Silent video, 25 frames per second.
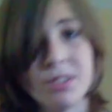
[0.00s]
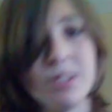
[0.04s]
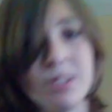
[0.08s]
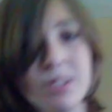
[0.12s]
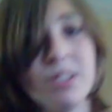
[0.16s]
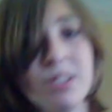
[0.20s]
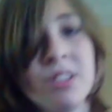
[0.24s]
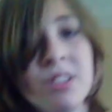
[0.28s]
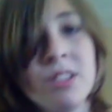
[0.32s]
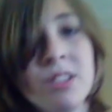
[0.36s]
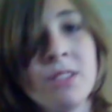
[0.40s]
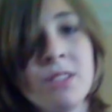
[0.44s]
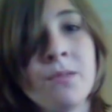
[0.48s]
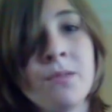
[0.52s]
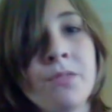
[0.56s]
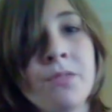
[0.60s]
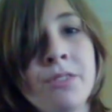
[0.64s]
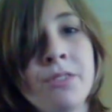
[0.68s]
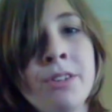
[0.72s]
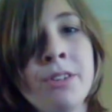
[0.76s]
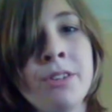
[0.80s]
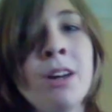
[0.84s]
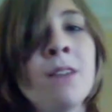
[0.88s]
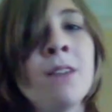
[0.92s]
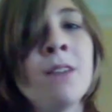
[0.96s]
And
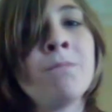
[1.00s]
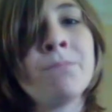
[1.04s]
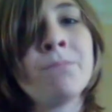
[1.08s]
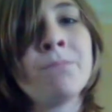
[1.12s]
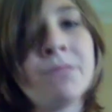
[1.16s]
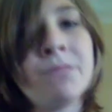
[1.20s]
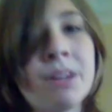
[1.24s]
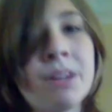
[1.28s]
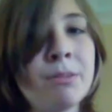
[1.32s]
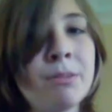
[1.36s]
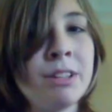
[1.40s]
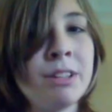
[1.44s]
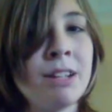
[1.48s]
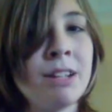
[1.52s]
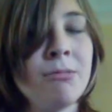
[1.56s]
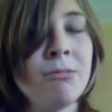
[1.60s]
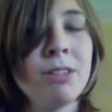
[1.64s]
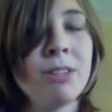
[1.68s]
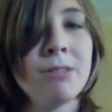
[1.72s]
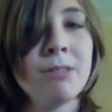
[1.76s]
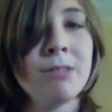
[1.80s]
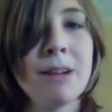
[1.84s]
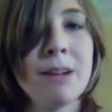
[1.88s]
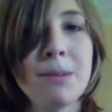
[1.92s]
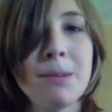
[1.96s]
yeah, I mean, that
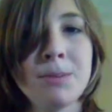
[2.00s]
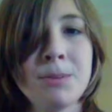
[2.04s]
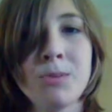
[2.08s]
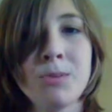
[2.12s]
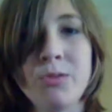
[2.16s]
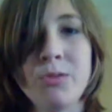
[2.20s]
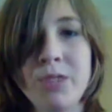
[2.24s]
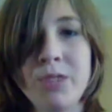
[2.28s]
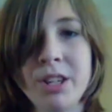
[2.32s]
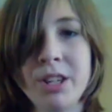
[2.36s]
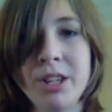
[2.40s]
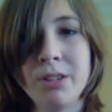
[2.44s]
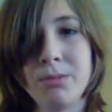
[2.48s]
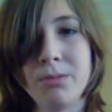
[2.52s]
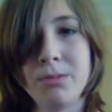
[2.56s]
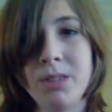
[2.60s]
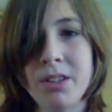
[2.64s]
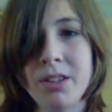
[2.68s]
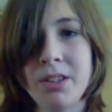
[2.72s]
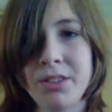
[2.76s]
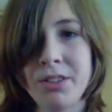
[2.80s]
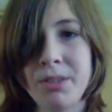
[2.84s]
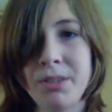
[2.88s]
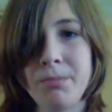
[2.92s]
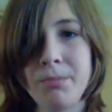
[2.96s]
really wraps up the video. There's
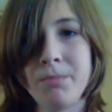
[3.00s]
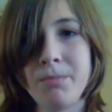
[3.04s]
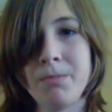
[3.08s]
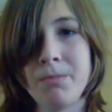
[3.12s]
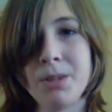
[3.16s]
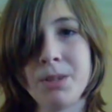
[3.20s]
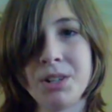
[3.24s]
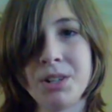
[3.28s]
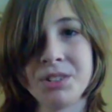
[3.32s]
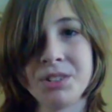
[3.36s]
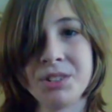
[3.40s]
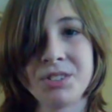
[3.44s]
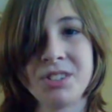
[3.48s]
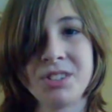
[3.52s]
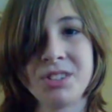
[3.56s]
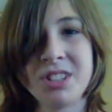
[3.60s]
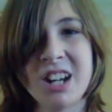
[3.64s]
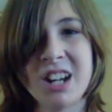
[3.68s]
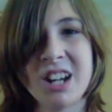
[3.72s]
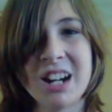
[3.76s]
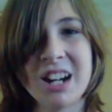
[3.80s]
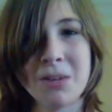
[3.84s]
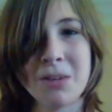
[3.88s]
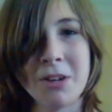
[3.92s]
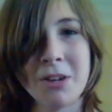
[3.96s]
nothing else to
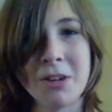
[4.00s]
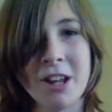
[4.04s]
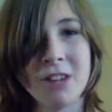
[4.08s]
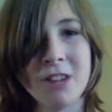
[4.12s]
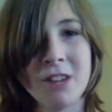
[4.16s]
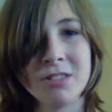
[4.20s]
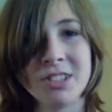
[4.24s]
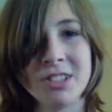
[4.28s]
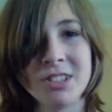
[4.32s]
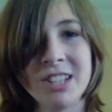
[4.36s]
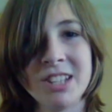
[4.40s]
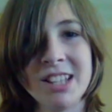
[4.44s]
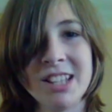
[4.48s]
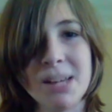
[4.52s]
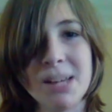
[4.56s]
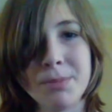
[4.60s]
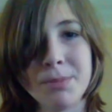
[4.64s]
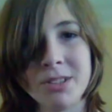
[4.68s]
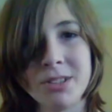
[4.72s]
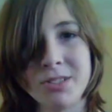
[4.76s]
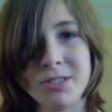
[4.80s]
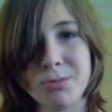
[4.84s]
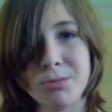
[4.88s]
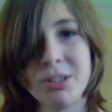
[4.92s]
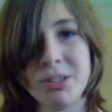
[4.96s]
talk about. I always say that.
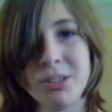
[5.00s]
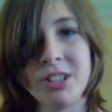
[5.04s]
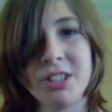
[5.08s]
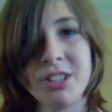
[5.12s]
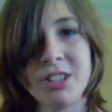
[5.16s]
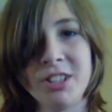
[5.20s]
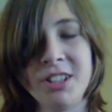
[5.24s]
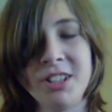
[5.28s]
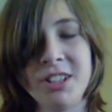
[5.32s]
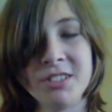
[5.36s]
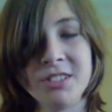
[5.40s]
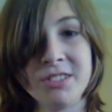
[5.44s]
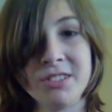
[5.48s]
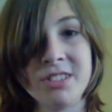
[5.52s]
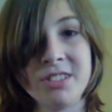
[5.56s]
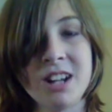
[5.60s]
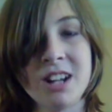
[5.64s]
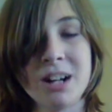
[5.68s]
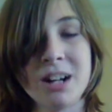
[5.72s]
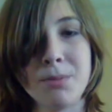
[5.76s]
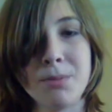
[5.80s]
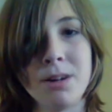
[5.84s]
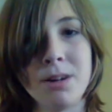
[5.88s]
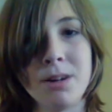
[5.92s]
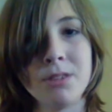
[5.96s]
There's really nothing else to
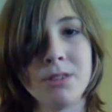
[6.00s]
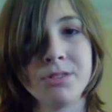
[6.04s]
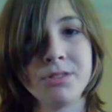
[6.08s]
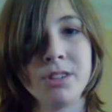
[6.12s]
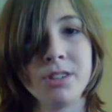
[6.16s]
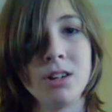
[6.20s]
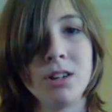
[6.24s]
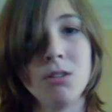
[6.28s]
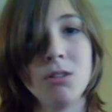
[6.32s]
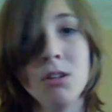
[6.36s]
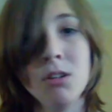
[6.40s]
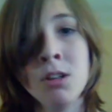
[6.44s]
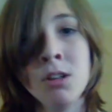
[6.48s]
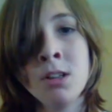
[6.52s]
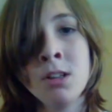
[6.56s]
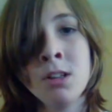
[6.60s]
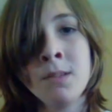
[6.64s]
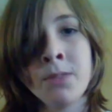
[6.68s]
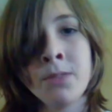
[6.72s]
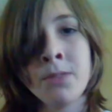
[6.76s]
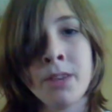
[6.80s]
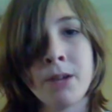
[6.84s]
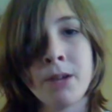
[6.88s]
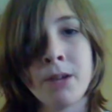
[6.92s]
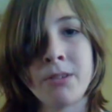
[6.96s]
talk about. So
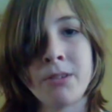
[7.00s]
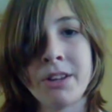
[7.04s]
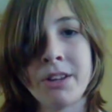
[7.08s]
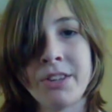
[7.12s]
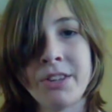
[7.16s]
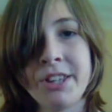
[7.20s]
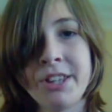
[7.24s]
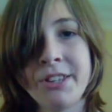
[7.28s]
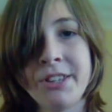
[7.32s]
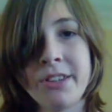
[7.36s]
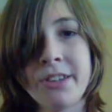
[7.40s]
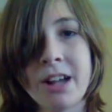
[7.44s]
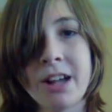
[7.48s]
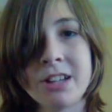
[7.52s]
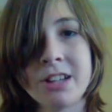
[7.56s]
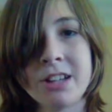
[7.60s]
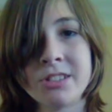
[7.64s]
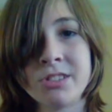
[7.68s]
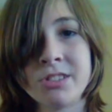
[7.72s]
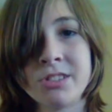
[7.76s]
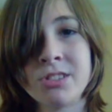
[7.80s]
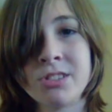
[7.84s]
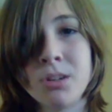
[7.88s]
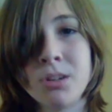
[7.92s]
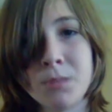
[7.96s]
I want to thank you
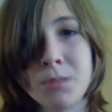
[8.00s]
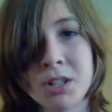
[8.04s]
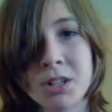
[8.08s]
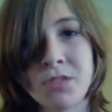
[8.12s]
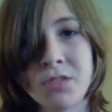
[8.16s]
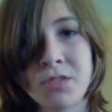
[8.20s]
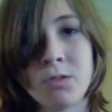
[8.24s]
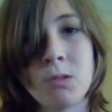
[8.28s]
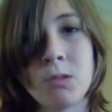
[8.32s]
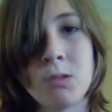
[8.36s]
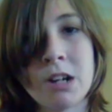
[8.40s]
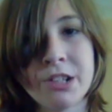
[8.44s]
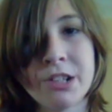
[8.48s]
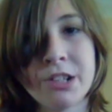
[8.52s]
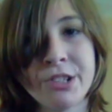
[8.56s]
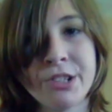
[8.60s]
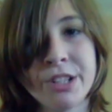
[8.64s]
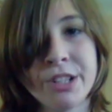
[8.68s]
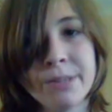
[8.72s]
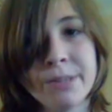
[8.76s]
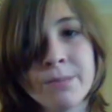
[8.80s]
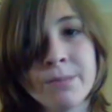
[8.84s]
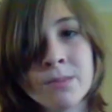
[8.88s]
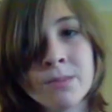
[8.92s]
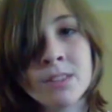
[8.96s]
guys so much for
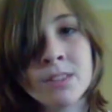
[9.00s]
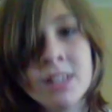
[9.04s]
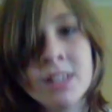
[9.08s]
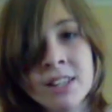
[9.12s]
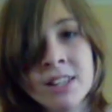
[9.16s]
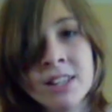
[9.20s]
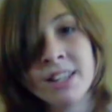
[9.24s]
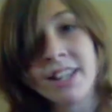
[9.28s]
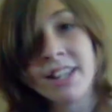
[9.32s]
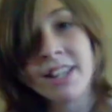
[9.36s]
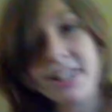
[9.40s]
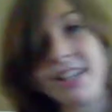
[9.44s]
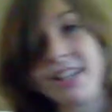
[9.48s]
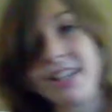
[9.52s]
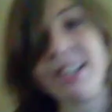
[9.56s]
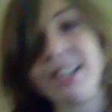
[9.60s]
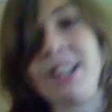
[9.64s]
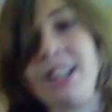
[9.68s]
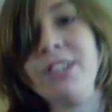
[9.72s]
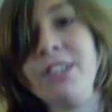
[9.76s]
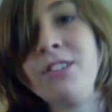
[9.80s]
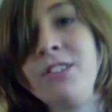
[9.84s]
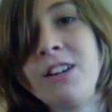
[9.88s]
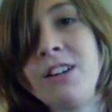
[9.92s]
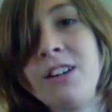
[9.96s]
watching. And
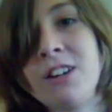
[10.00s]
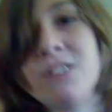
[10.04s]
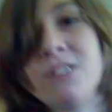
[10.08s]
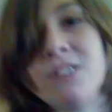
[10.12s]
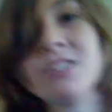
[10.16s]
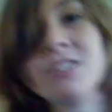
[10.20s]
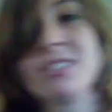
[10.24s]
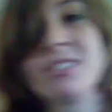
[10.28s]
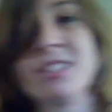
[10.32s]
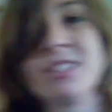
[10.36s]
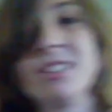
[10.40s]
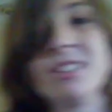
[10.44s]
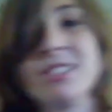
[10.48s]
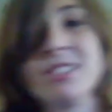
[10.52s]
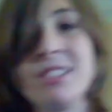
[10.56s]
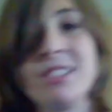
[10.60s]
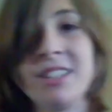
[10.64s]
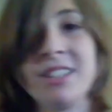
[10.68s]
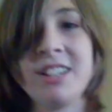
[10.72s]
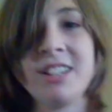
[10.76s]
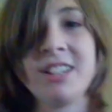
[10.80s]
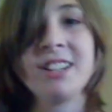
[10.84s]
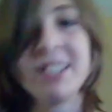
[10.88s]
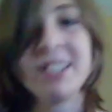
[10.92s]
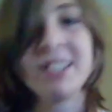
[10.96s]
I know I always say this
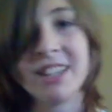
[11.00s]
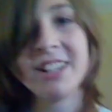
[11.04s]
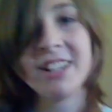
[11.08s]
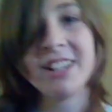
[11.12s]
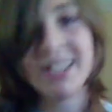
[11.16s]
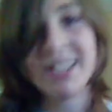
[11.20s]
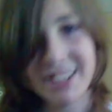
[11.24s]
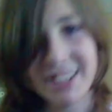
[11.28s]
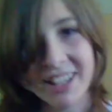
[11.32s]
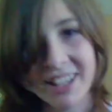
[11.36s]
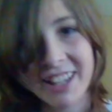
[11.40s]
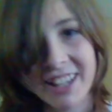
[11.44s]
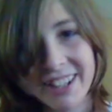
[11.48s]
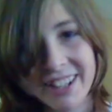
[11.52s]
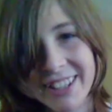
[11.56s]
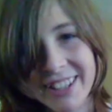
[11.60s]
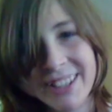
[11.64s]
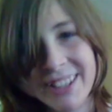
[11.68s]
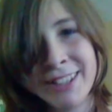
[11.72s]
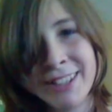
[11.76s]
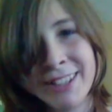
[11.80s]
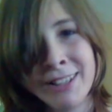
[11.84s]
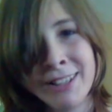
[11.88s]
again and again and again.